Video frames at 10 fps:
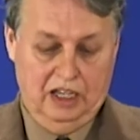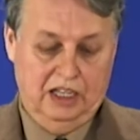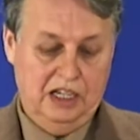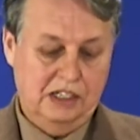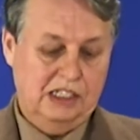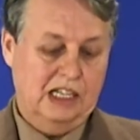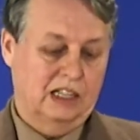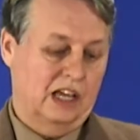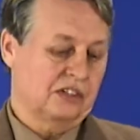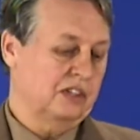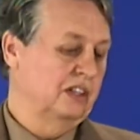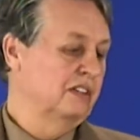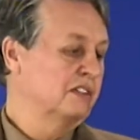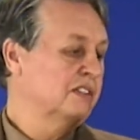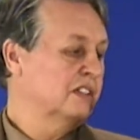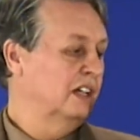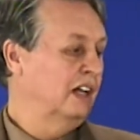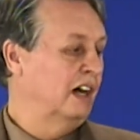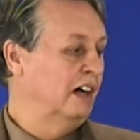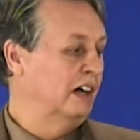Easy Lessons
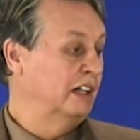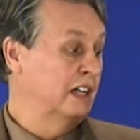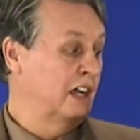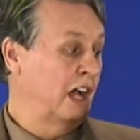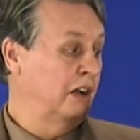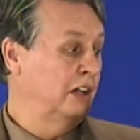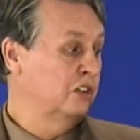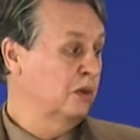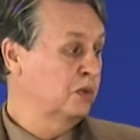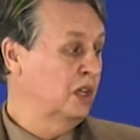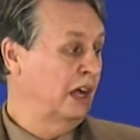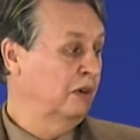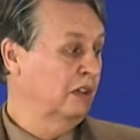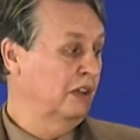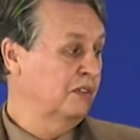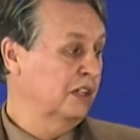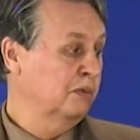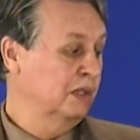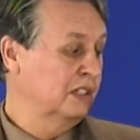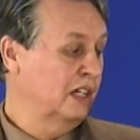in Egyptian Hieroglyphics
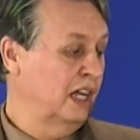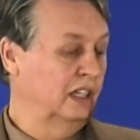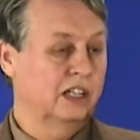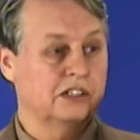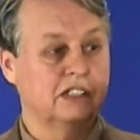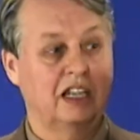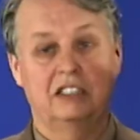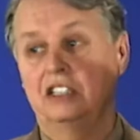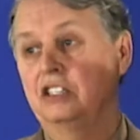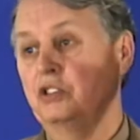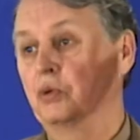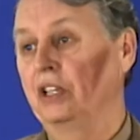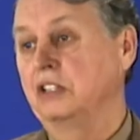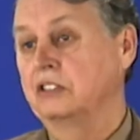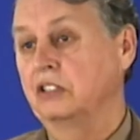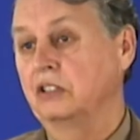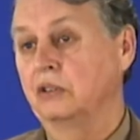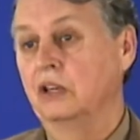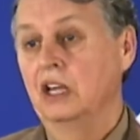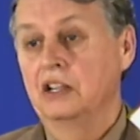with Sign List,
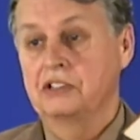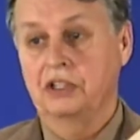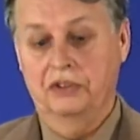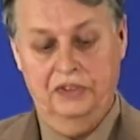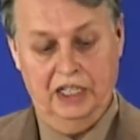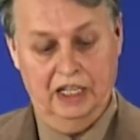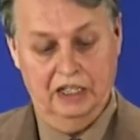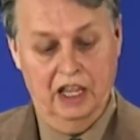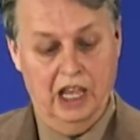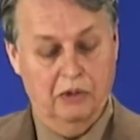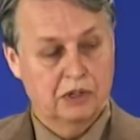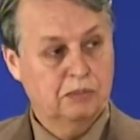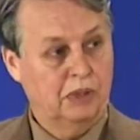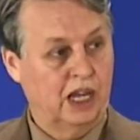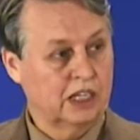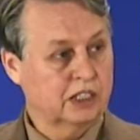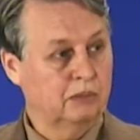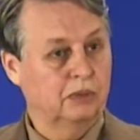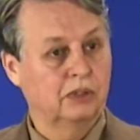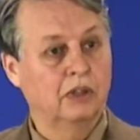1922, so that it was
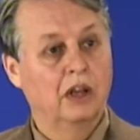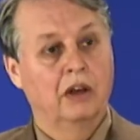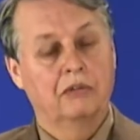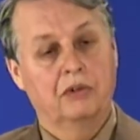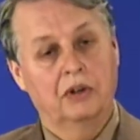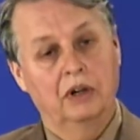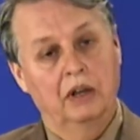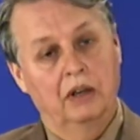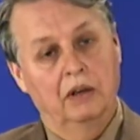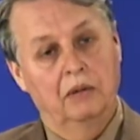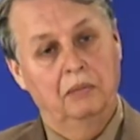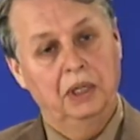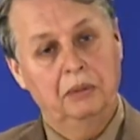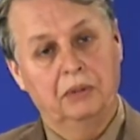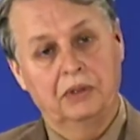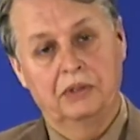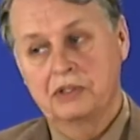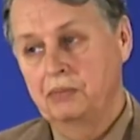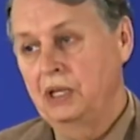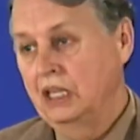possible for people
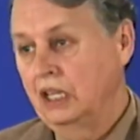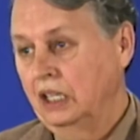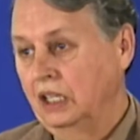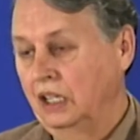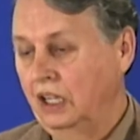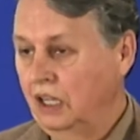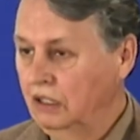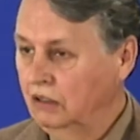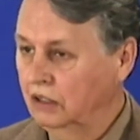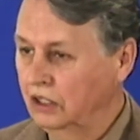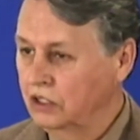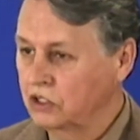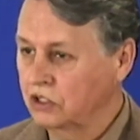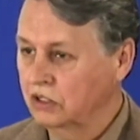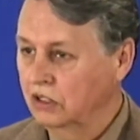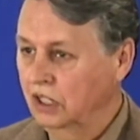speaking English